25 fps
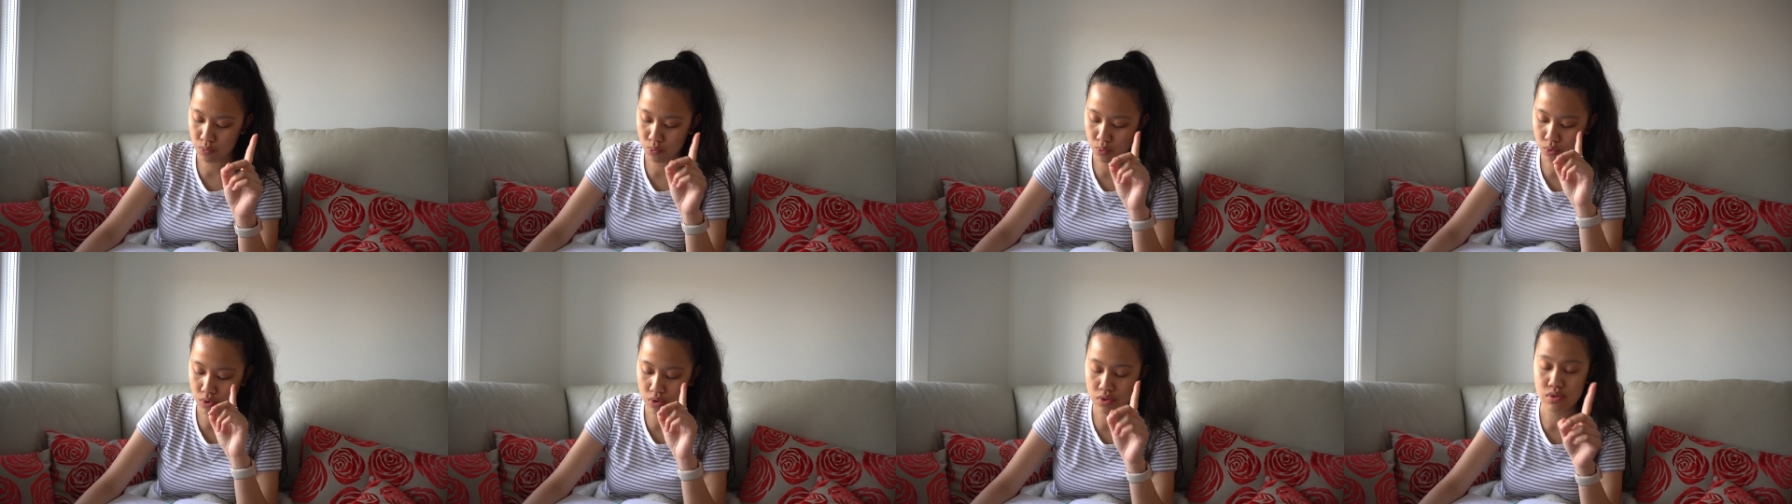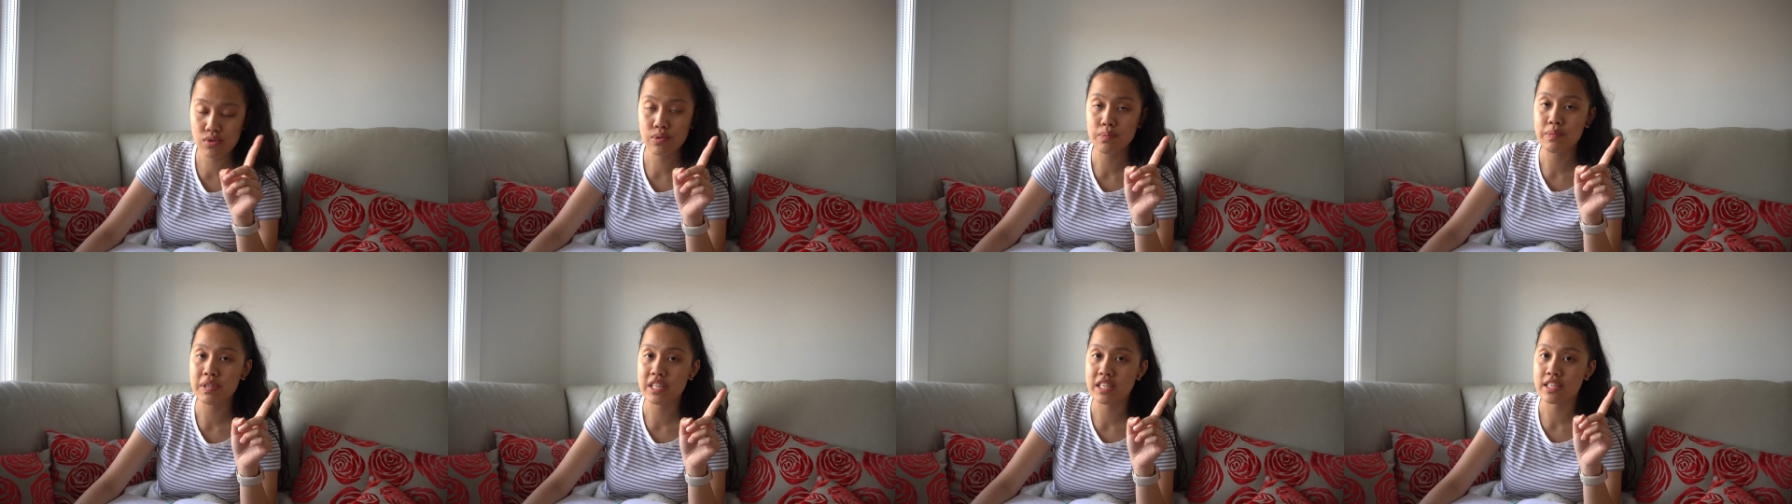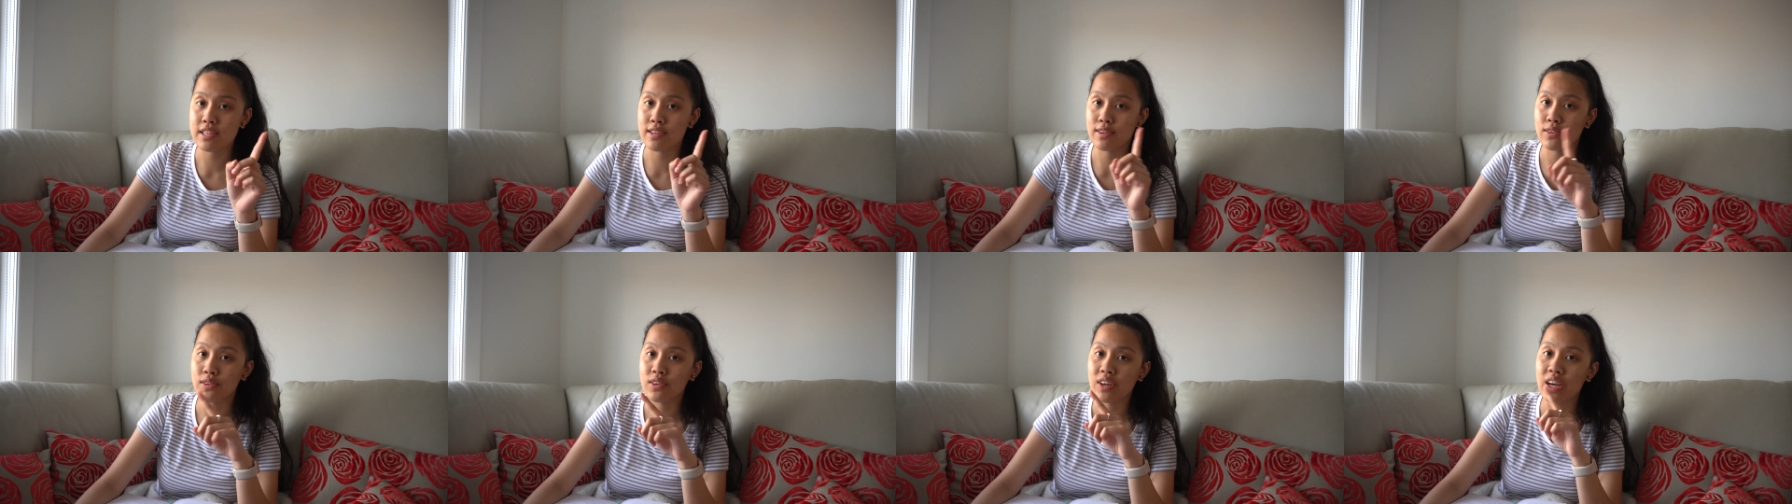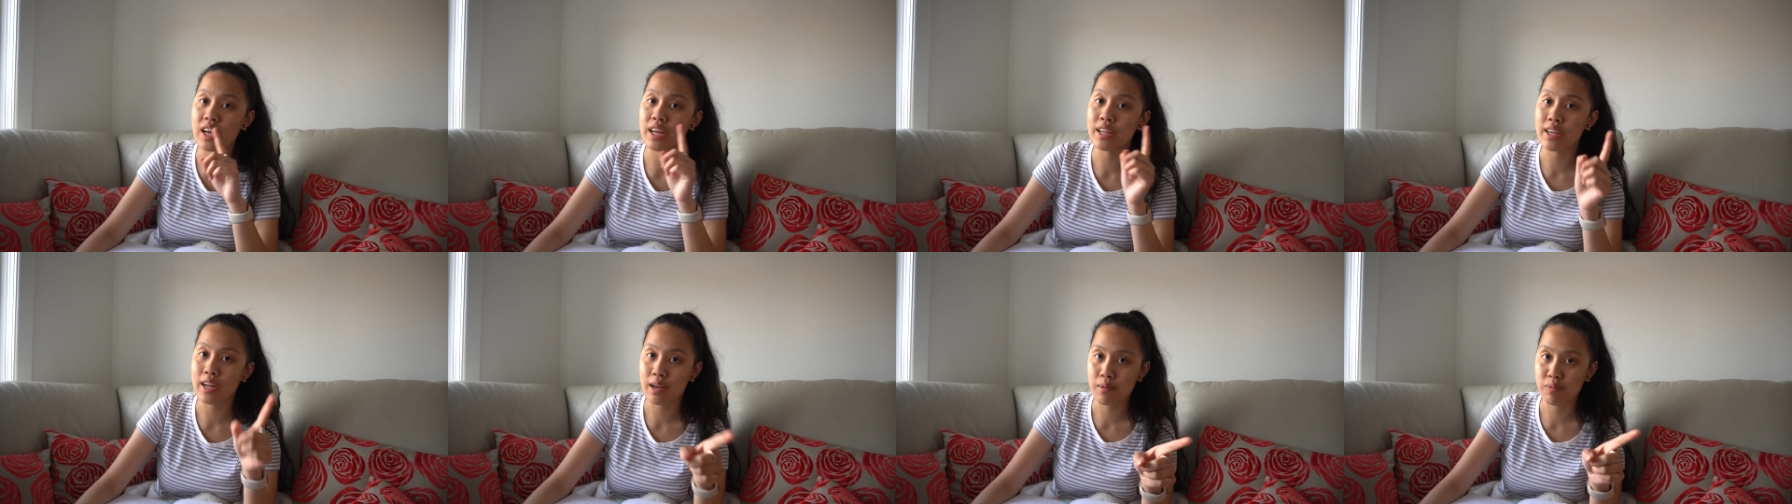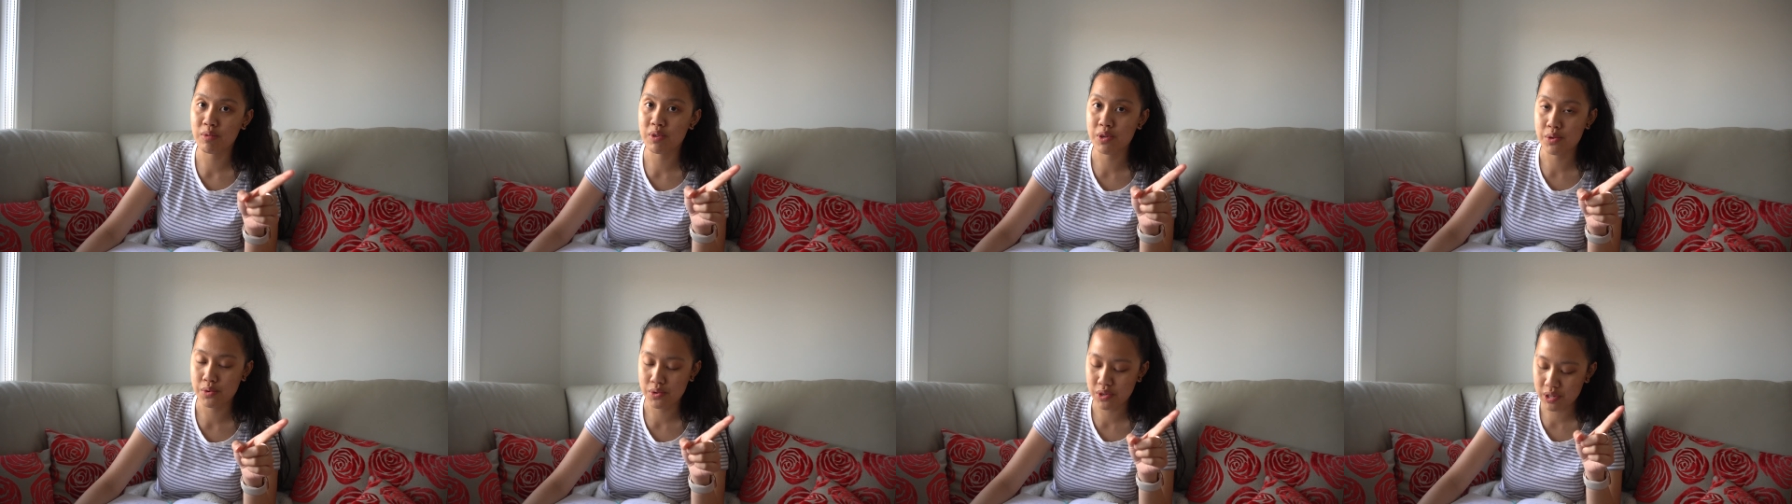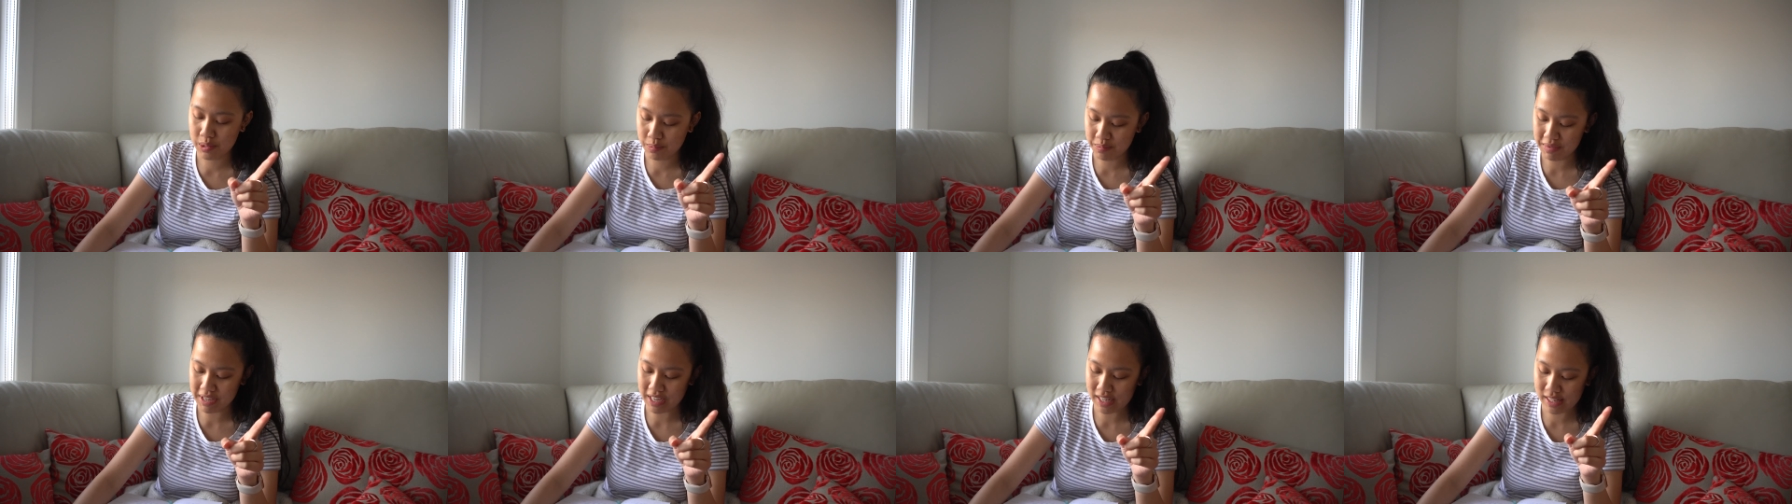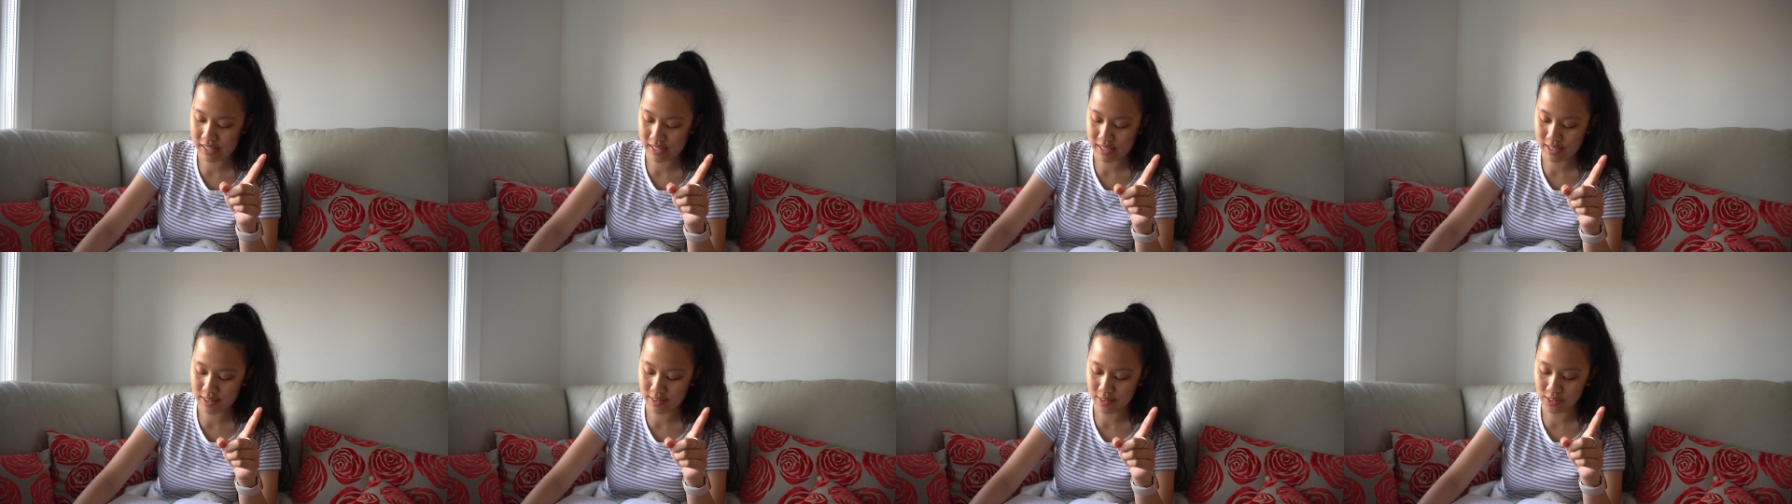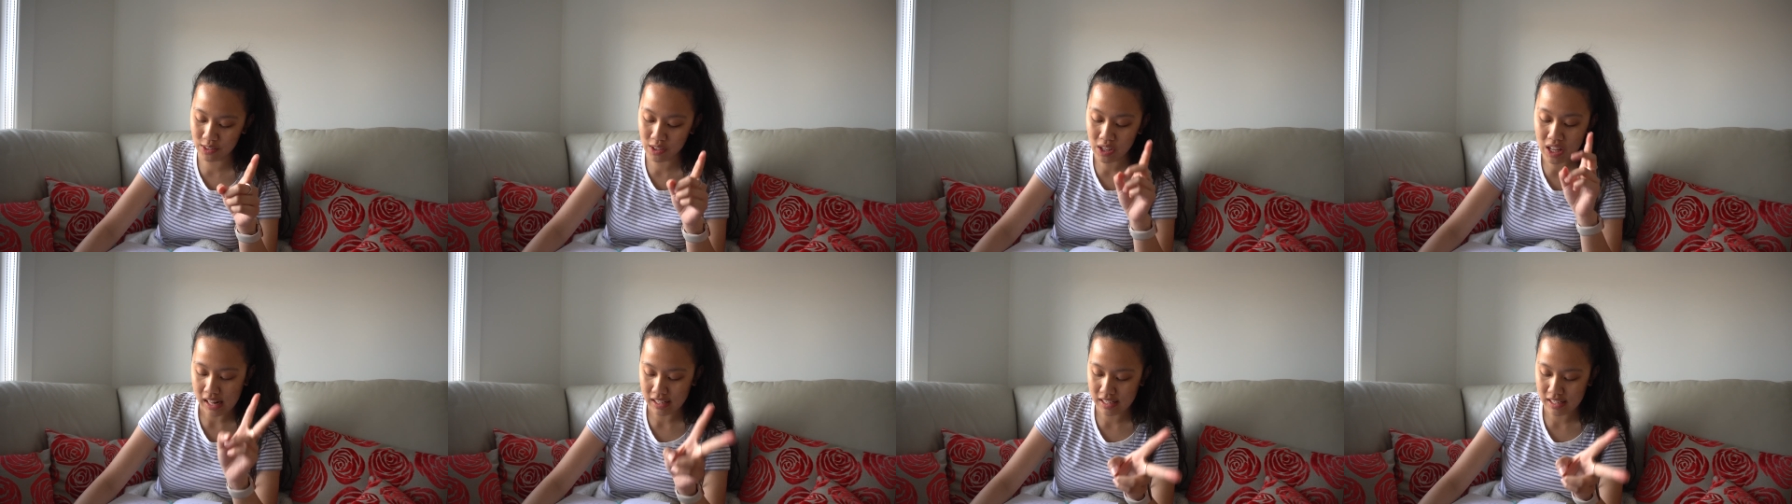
want to be single and I'm enjoying being single.